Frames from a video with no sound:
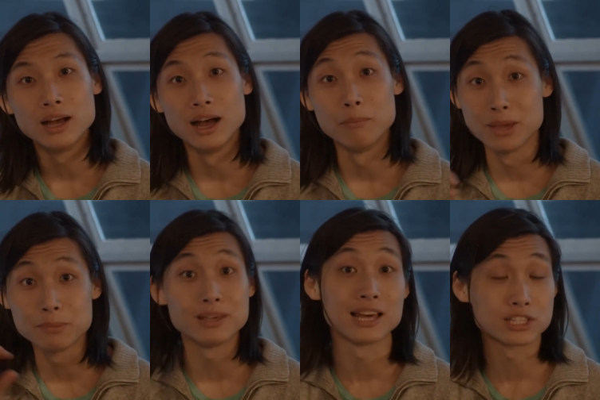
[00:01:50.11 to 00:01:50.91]
uh,
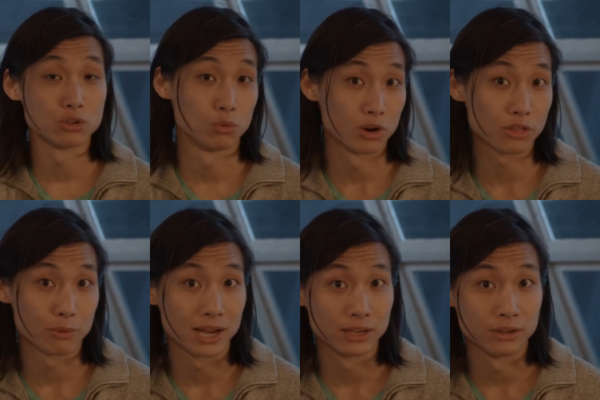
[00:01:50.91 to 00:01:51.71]
maybe that's a
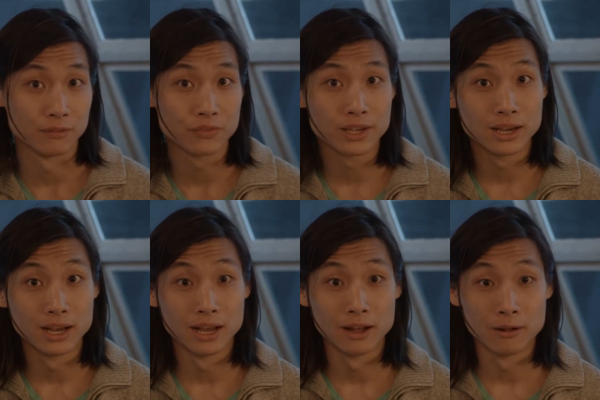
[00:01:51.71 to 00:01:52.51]
worthwhile
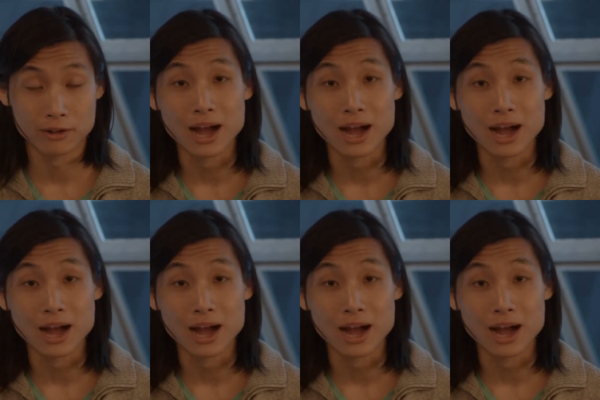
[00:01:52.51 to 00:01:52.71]
uh,